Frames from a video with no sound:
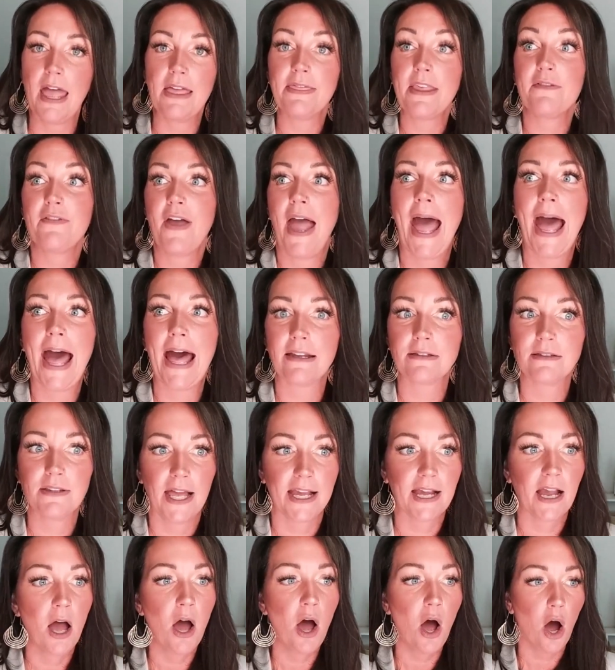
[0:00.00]
they've had
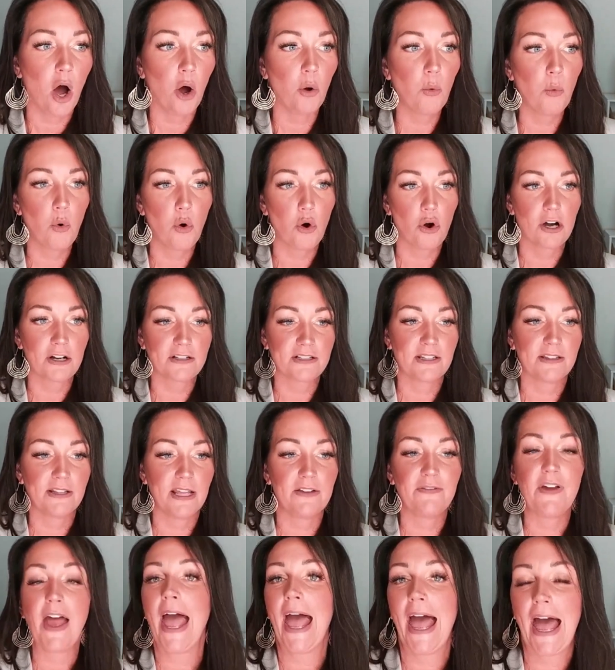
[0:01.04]
like awards and they've
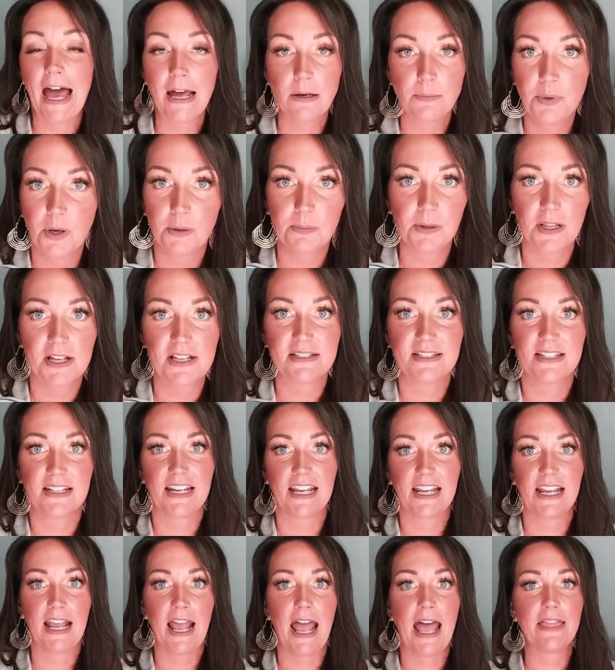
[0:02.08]
had
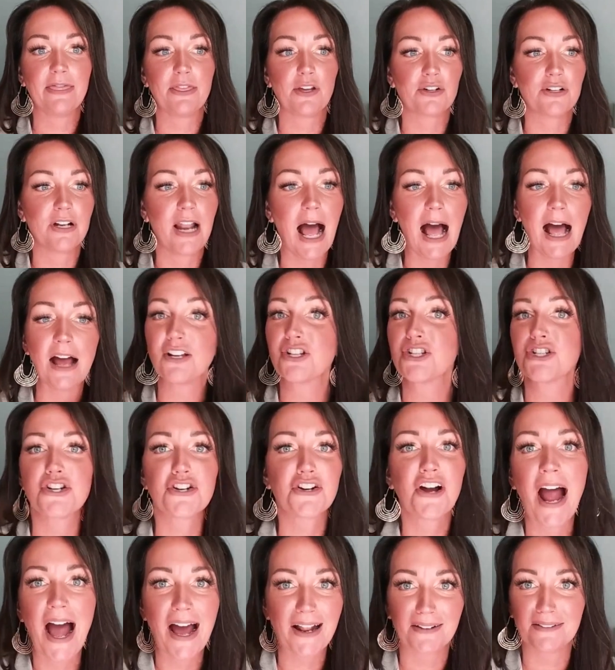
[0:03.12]
publicity and they're not sure
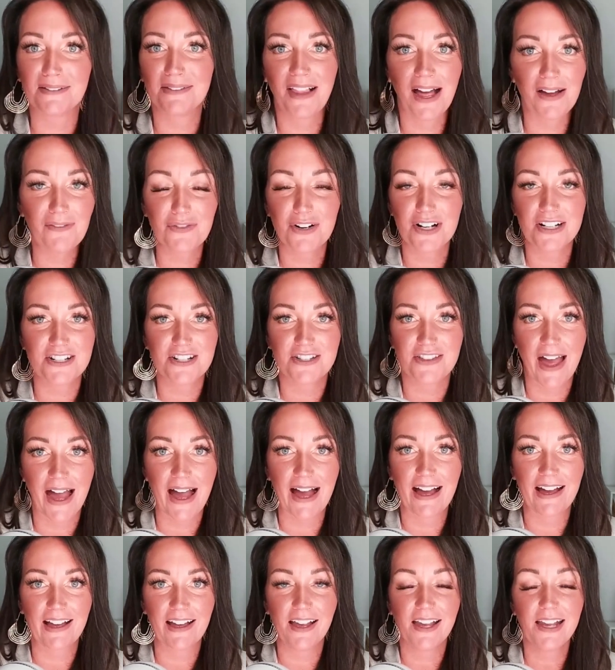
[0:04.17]
how to leverage
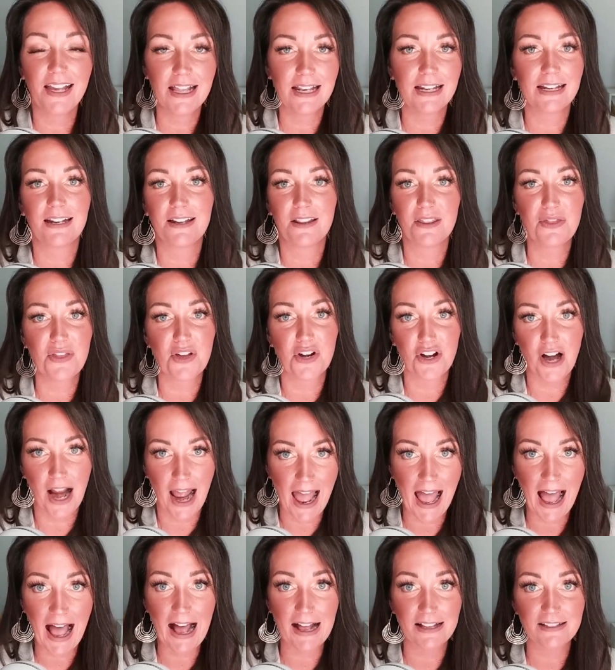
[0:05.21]
that in their
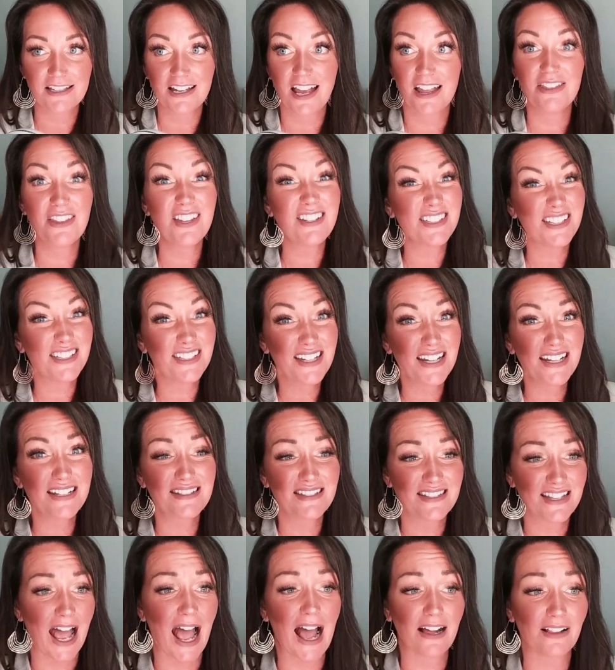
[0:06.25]
ads. And this is
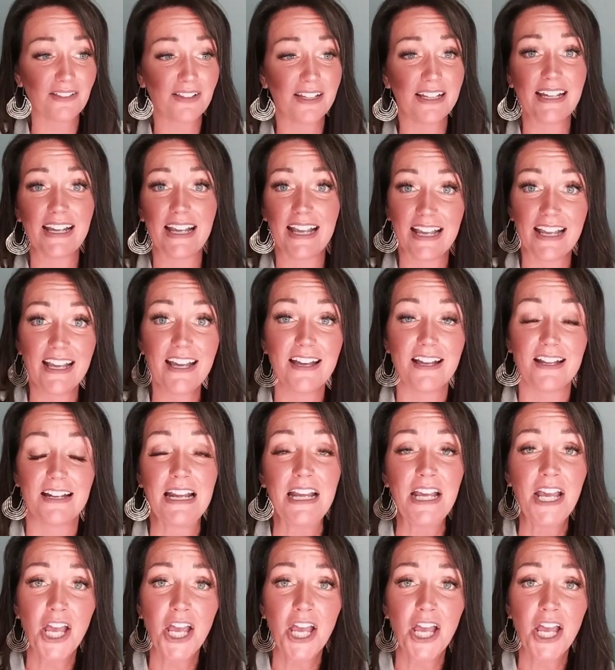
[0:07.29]
exactly it.